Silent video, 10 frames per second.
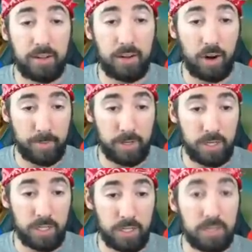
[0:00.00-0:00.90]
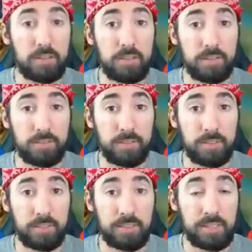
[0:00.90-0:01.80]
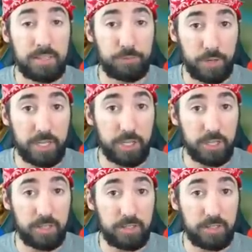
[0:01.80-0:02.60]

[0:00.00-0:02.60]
armor. It's freaking good.